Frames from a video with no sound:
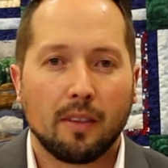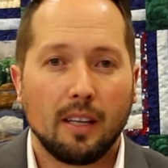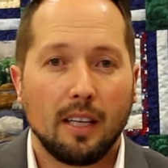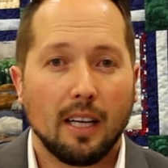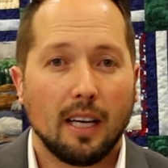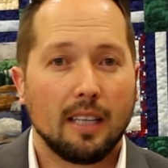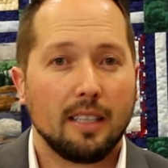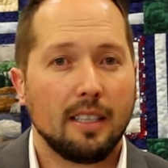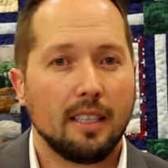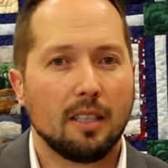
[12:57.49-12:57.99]

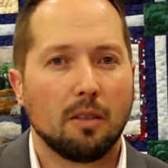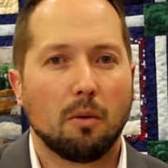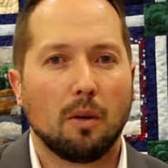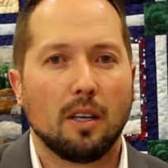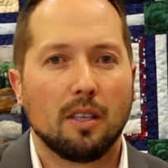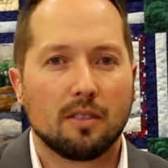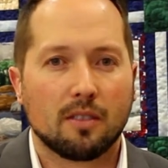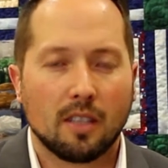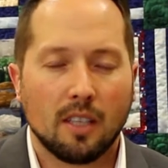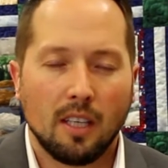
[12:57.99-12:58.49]
the idea
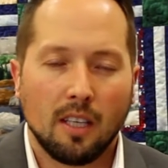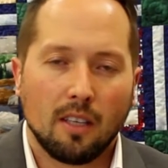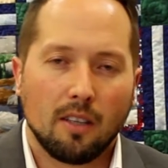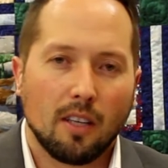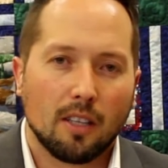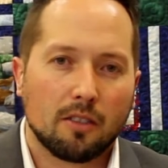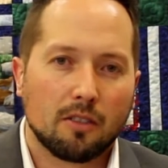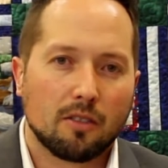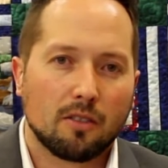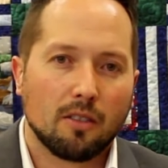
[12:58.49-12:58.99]
was,
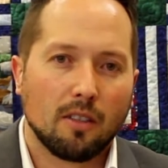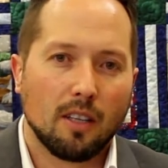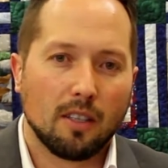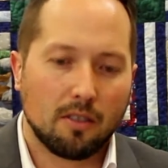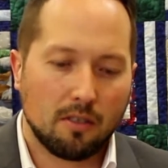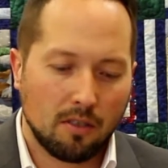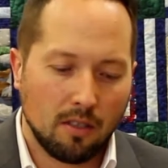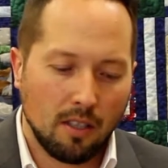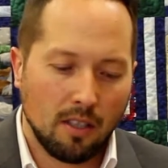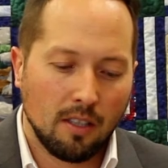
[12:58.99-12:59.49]

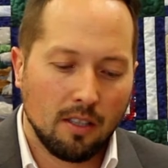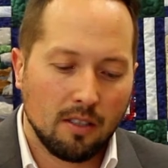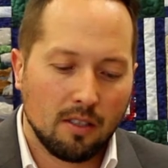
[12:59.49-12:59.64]
let's